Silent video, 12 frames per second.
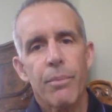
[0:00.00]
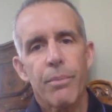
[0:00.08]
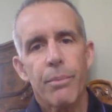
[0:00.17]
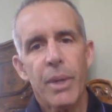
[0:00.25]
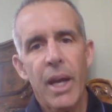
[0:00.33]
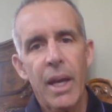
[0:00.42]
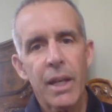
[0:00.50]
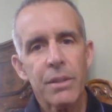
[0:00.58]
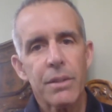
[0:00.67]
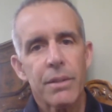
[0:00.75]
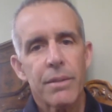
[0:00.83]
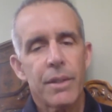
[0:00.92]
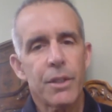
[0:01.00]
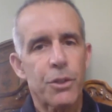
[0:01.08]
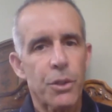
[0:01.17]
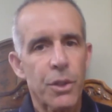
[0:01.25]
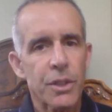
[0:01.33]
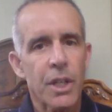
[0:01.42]
banks,
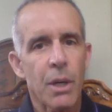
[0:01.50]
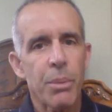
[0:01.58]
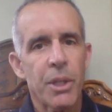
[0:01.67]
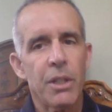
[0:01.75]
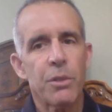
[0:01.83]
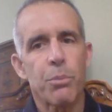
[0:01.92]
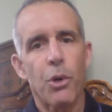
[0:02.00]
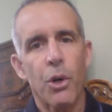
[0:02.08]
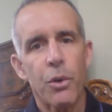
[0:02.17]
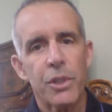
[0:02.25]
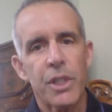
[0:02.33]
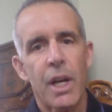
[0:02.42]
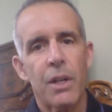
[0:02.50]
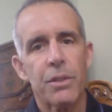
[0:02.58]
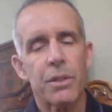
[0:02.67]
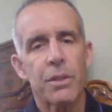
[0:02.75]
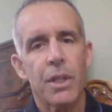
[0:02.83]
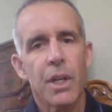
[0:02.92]
insurance companies, brokerage
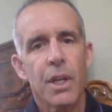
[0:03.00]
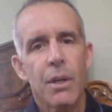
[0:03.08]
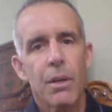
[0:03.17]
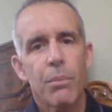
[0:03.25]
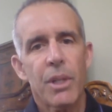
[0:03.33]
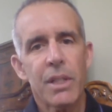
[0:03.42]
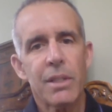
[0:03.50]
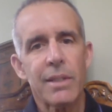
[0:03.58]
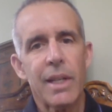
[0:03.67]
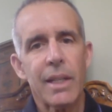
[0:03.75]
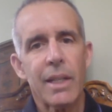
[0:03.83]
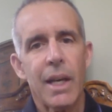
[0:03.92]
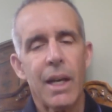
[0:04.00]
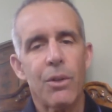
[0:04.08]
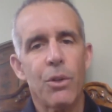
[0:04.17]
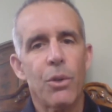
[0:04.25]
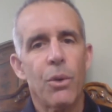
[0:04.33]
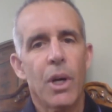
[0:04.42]
houses, places like that
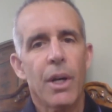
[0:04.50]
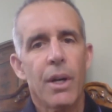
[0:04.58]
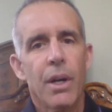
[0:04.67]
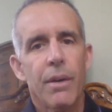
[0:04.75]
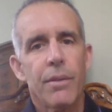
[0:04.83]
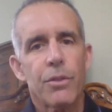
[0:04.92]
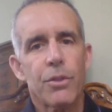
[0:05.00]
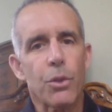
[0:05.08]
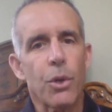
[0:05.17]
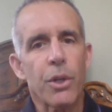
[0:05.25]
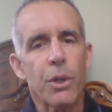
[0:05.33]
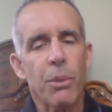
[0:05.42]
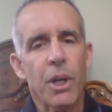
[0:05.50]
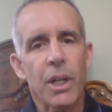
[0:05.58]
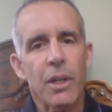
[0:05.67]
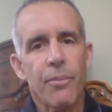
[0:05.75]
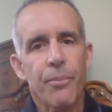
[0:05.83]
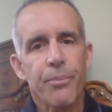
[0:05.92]
who store your money.
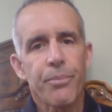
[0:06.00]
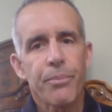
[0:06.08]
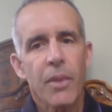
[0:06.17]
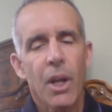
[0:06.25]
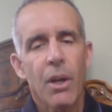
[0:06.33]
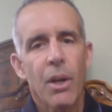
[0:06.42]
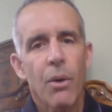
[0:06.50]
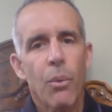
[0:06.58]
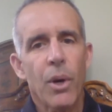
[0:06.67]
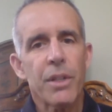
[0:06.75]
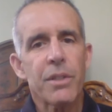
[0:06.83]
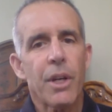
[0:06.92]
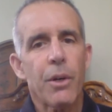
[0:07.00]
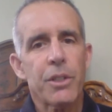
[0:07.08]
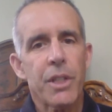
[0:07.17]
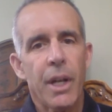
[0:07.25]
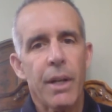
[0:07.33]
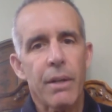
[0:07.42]
What is their
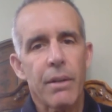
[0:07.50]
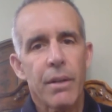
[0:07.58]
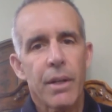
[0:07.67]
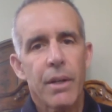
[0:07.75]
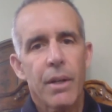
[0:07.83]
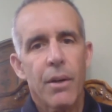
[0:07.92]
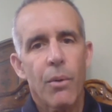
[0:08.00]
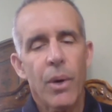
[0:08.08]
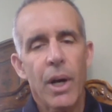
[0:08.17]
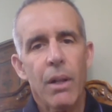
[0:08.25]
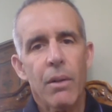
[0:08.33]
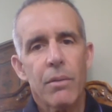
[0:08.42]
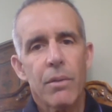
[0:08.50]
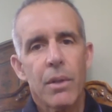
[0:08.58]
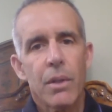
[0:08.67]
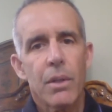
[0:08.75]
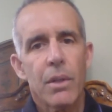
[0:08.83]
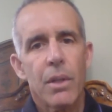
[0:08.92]
agenda? Well,
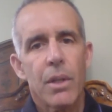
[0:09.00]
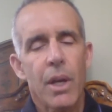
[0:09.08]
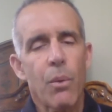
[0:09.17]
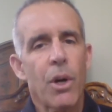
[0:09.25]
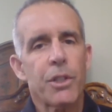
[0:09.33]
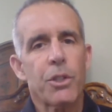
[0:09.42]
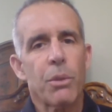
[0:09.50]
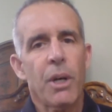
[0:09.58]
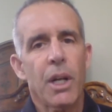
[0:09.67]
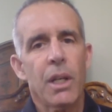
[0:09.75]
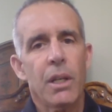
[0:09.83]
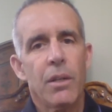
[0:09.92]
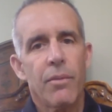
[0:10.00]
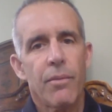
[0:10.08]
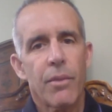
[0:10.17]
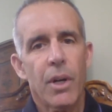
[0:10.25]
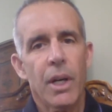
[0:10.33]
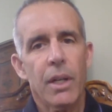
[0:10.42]
they want your money,
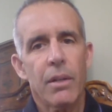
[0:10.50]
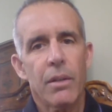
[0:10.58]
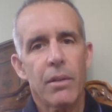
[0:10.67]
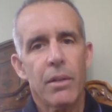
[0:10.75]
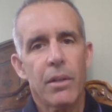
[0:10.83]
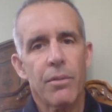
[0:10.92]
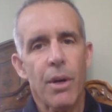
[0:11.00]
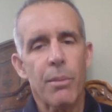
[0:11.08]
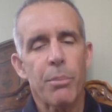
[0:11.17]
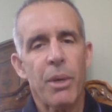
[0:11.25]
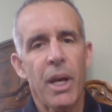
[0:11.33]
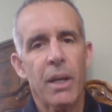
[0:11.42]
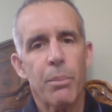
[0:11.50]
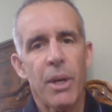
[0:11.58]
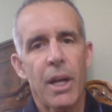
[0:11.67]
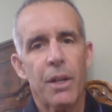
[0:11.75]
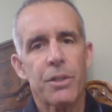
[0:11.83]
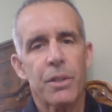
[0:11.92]
right? If I'm a bank
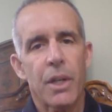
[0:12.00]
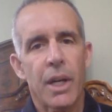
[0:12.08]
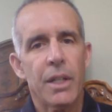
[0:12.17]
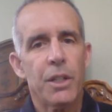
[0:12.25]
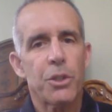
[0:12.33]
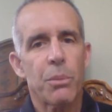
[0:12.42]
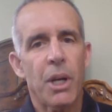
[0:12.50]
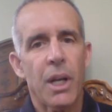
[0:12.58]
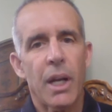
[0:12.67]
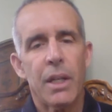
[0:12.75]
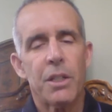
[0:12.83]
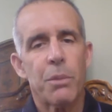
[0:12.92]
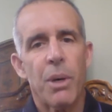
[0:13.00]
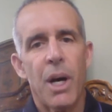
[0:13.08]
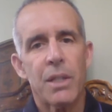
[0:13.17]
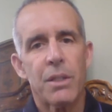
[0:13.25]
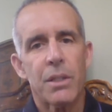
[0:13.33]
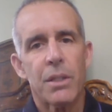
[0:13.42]
manager, I need your money, I need
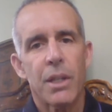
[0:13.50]
deposits.